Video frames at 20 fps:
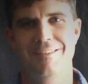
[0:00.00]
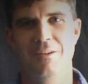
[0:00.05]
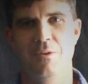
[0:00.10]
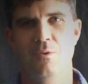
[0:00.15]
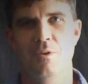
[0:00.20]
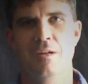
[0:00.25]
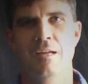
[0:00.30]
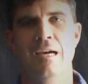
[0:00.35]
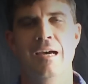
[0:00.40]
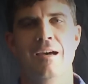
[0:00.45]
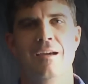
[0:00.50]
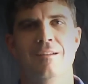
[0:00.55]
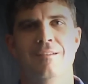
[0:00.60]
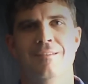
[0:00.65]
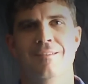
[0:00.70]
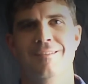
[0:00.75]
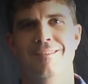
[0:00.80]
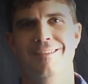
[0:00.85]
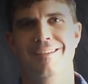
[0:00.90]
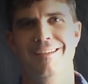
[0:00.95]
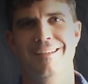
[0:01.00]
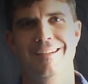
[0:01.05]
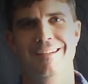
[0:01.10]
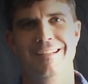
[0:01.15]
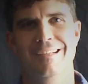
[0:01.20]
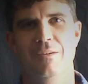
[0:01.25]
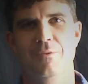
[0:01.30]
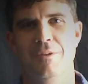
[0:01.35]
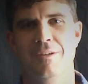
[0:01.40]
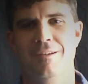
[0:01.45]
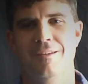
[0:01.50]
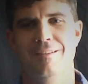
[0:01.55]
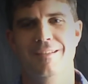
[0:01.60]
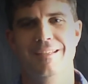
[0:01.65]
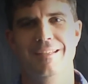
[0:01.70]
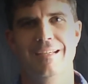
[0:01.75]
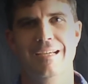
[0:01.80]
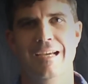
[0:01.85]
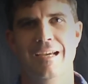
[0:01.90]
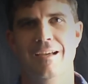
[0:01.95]
you know, we're not. And we
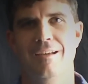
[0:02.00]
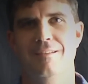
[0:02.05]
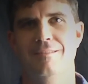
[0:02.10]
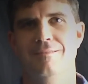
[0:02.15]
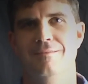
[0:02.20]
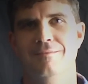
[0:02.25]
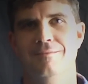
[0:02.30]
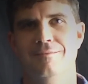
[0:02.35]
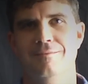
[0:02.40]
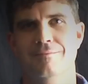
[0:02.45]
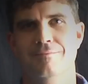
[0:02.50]
all need God.